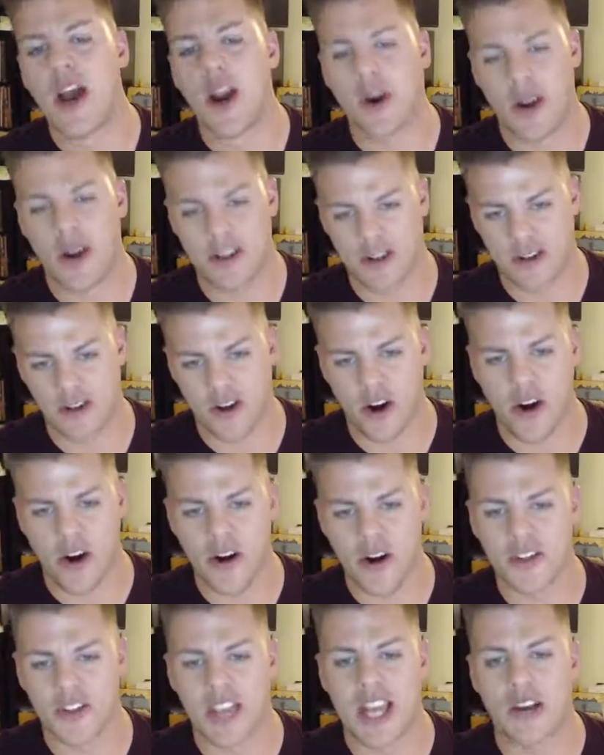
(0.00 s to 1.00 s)
Creature
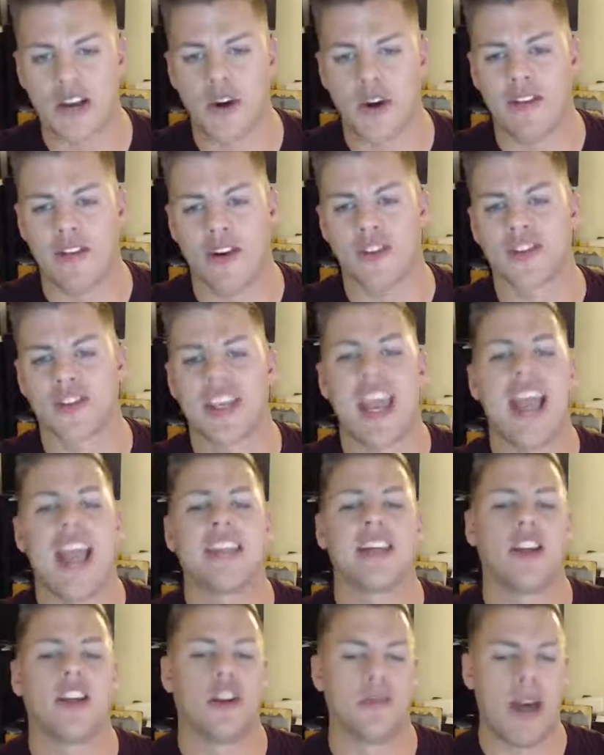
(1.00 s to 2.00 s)
cards in graveyards can't
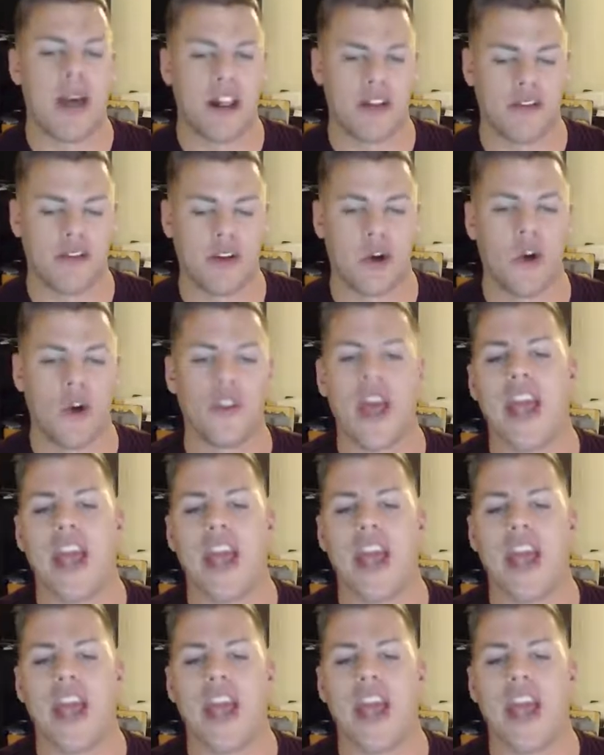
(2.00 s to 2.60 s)
enter the battlefield,